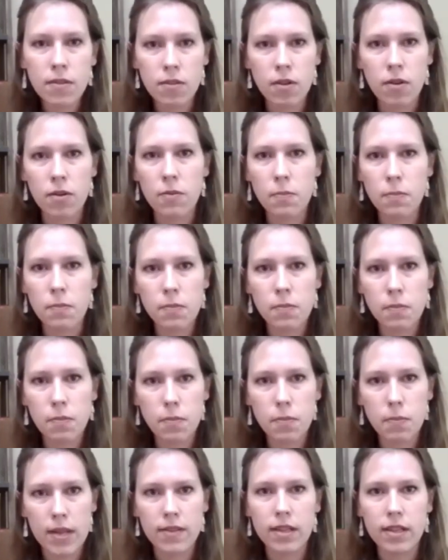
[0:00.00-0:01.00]
So
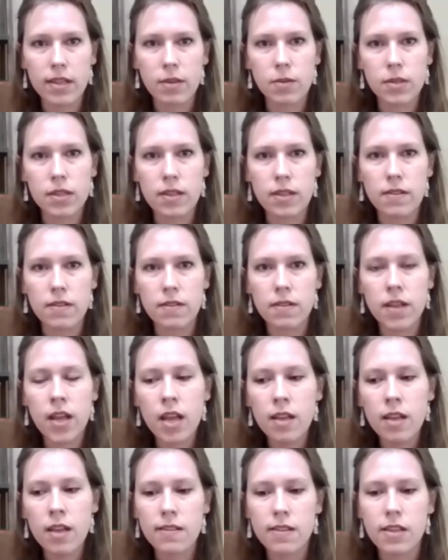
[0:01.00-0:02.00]
basically what this is
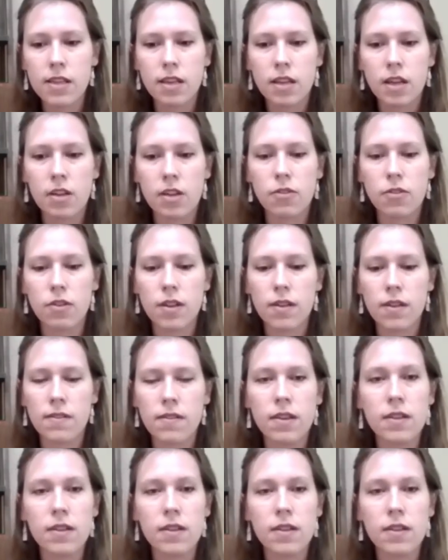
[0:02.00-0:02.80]
saying is that countries,